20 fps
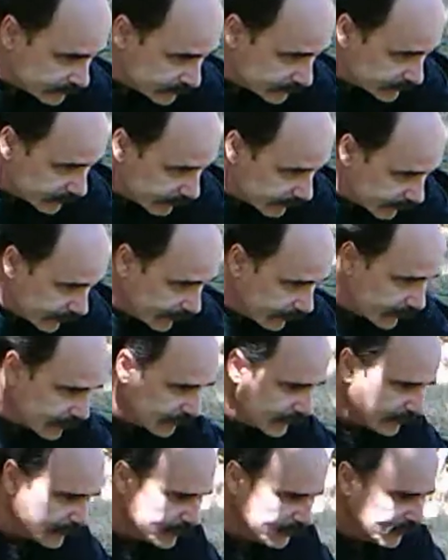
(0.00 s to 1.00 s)
There they are.
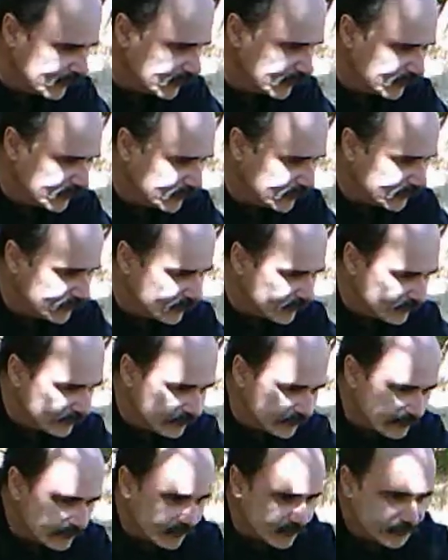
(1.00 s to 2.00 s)

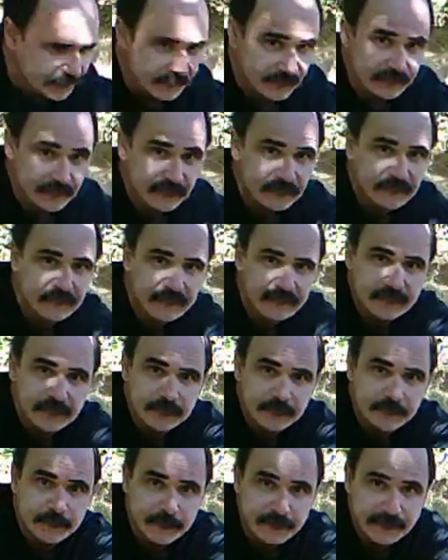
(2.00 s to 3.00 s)
There's
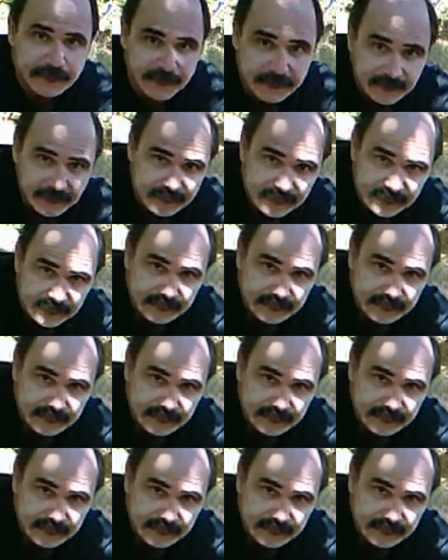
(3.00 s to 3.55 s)
2 more here.